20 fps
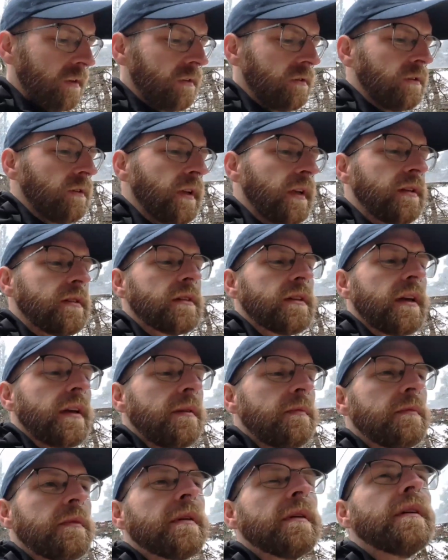So they
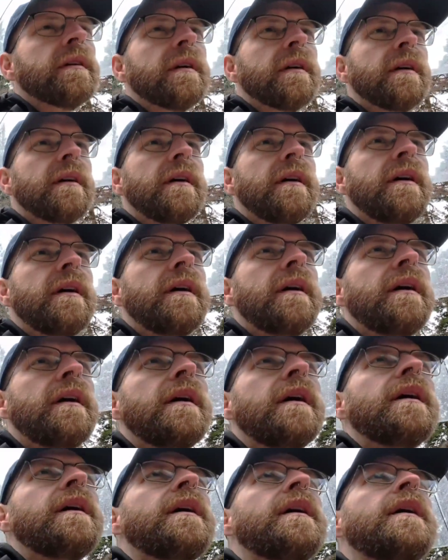escaped
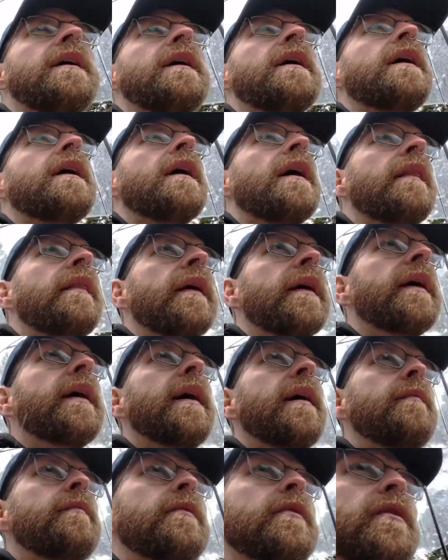and they
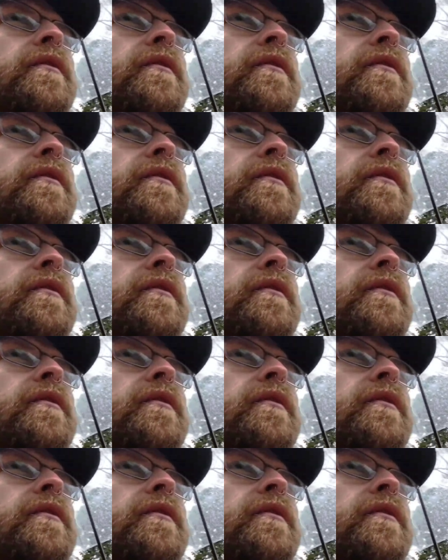came